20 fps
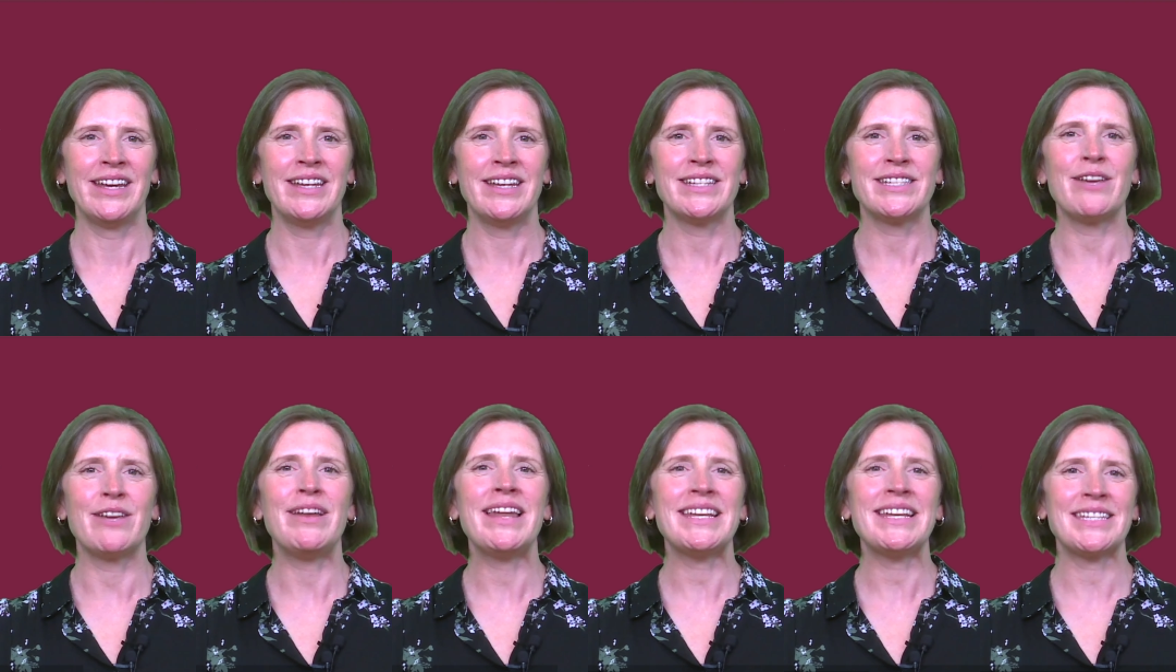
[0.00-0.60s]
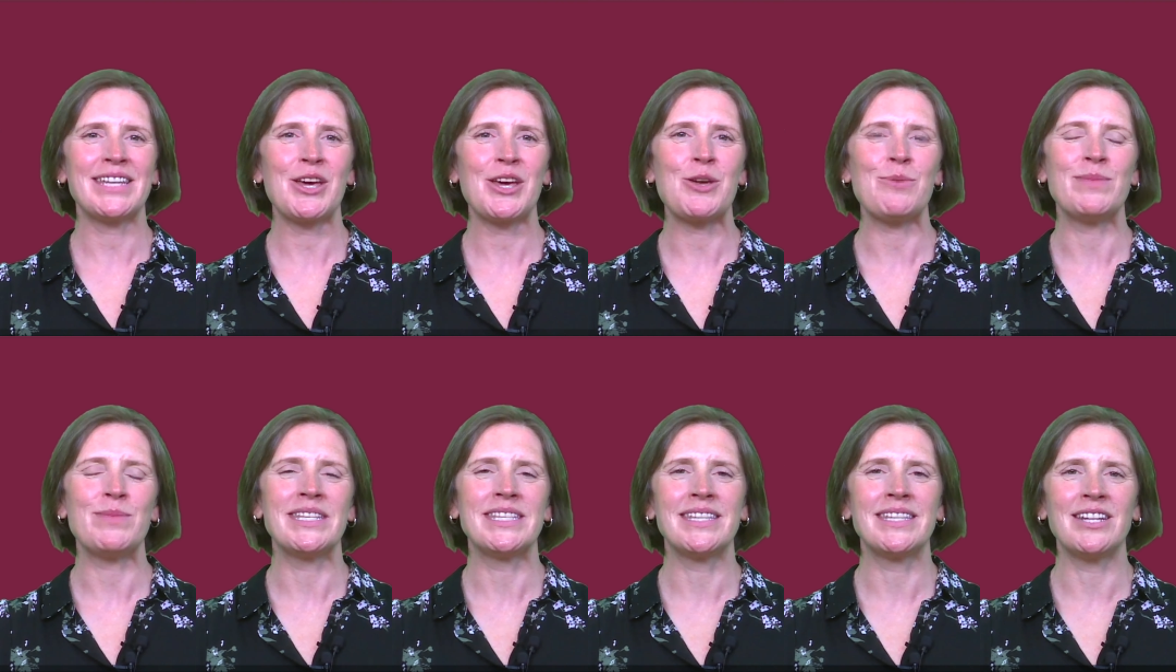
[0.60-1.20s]
so let's hope
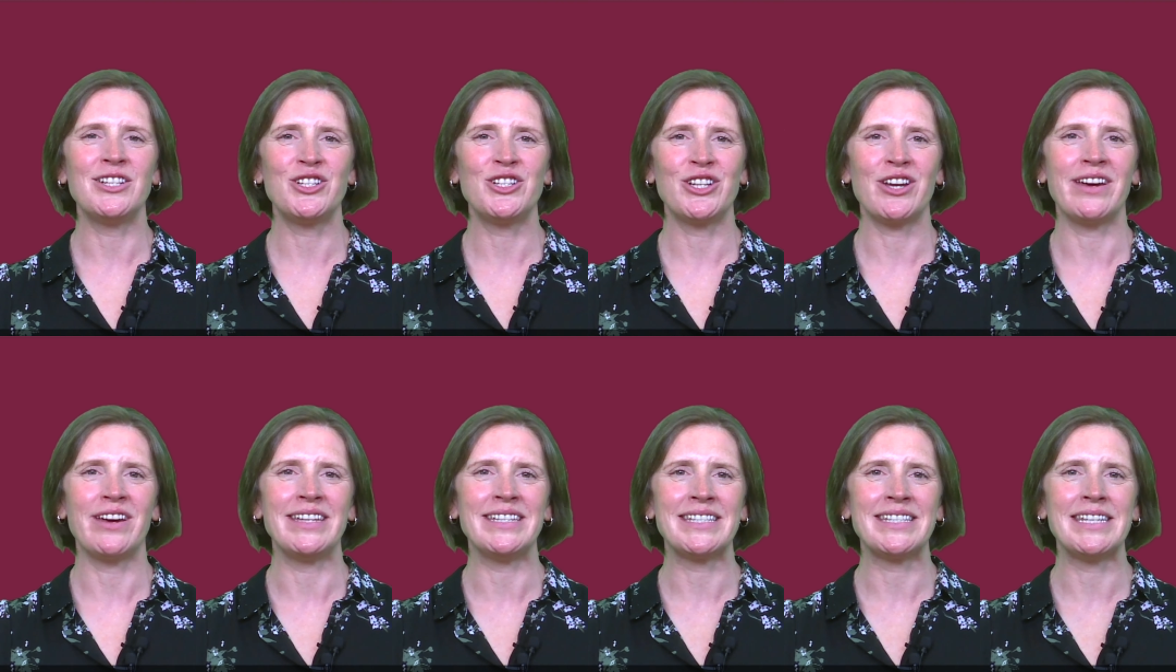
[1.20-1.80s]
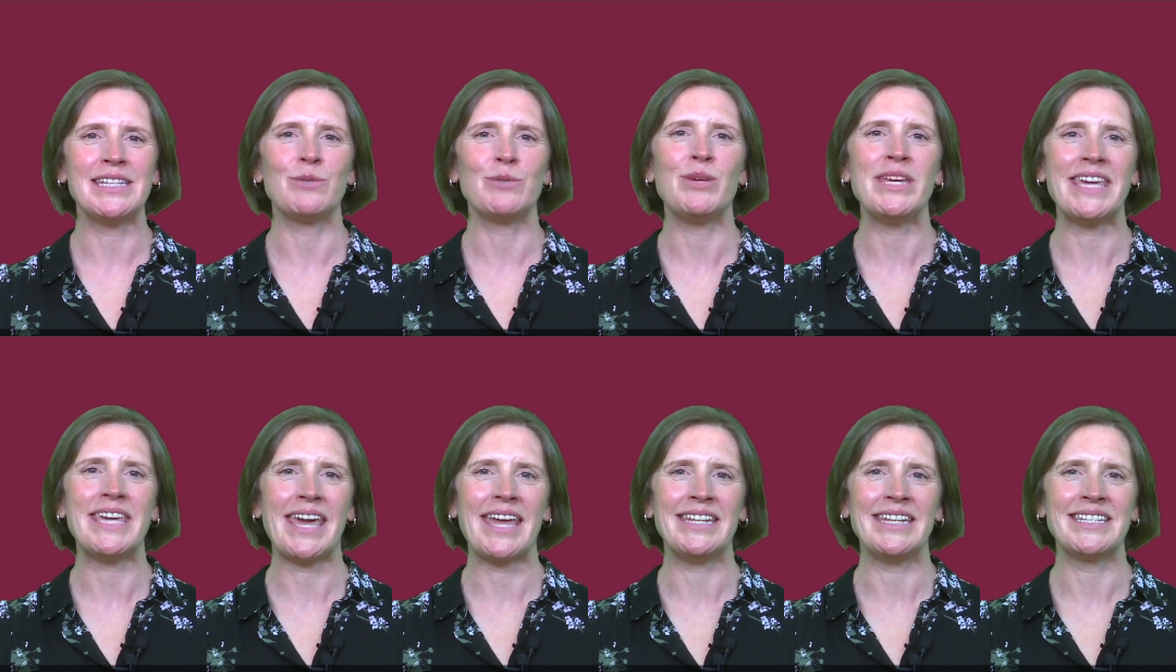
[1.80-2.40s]
the sun shines this
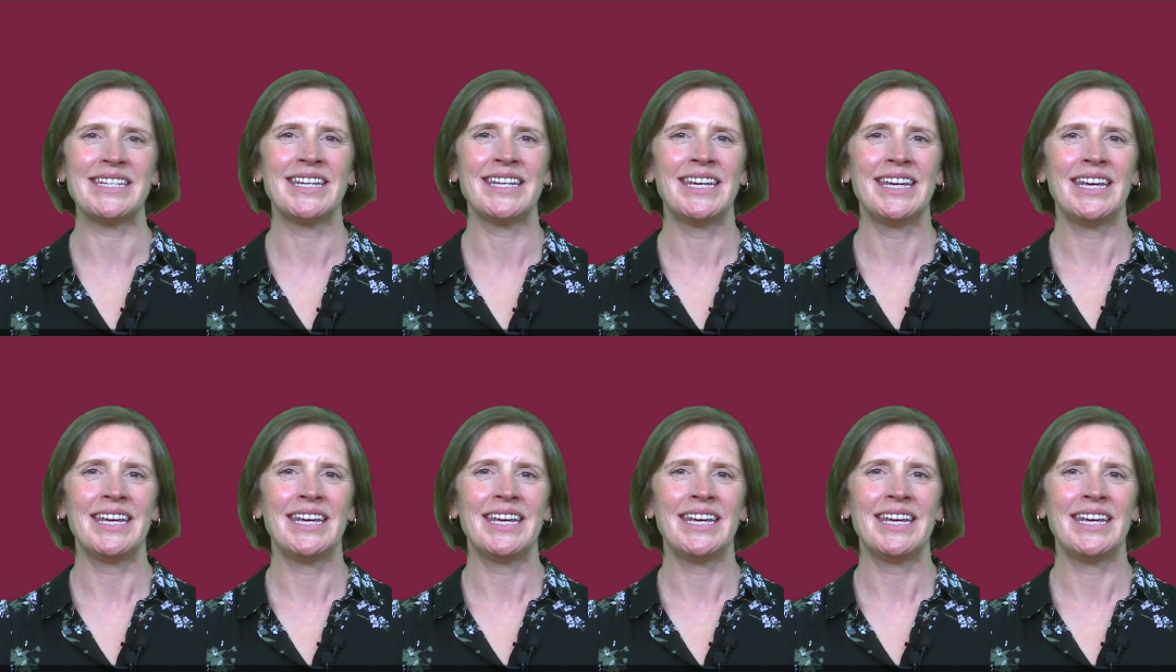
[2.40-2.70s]
weekend.